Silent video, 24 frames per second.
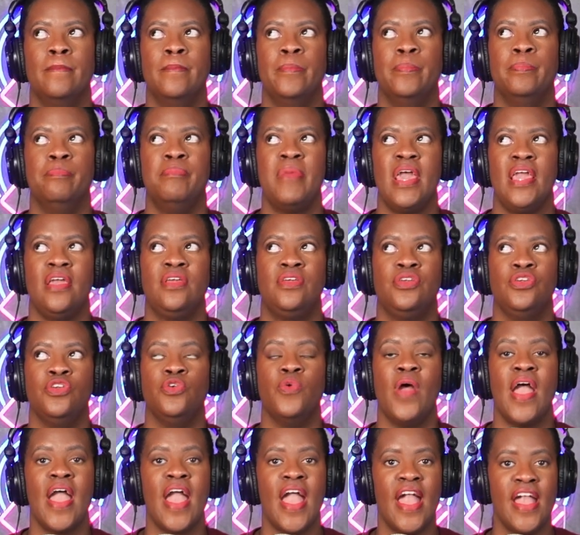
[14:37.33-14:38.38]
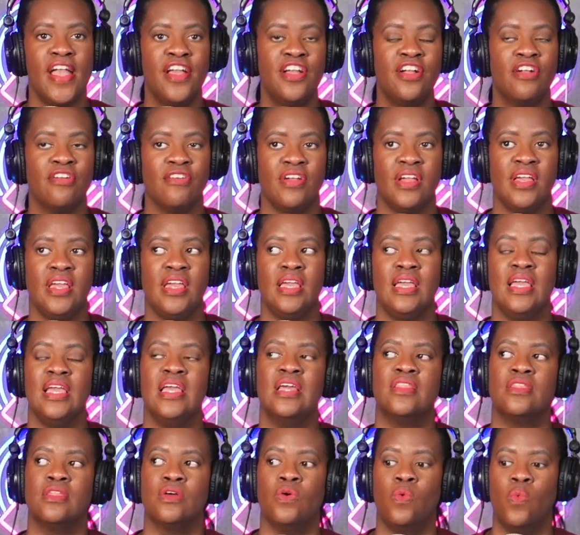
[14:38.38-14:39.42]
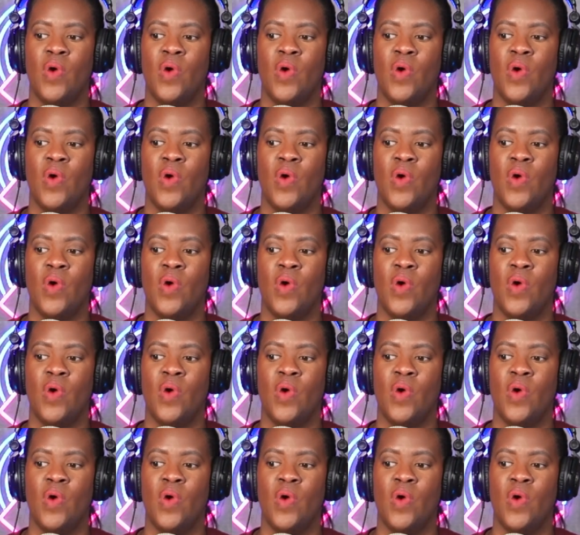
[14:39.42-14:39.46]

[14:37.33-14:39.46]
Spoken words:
make you angry in the